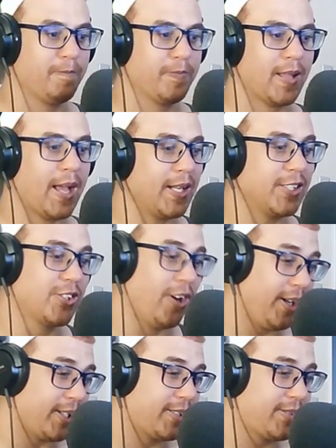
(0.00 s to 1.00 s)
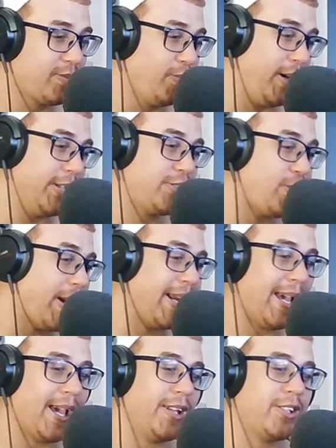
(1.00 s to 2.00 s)
And he's got, what,
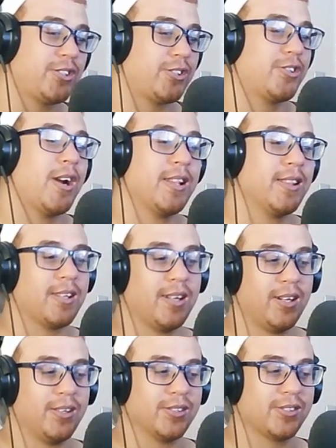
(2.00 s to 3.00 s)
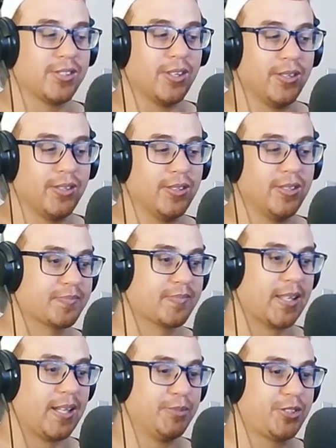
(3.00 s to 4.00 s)
28 strength now, so
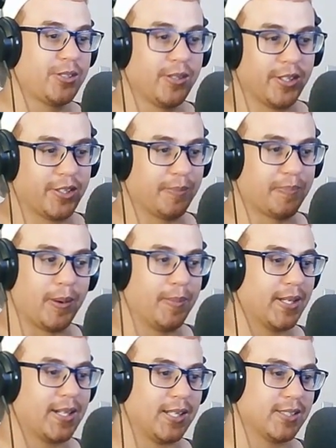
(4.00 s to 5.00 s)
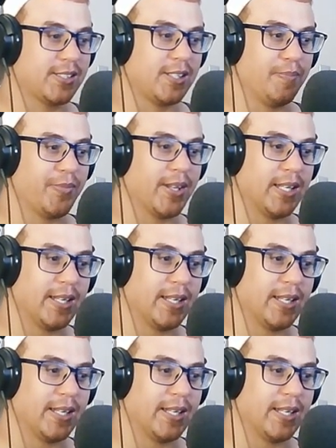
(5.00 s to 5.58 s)
I'm sure you could probably cut something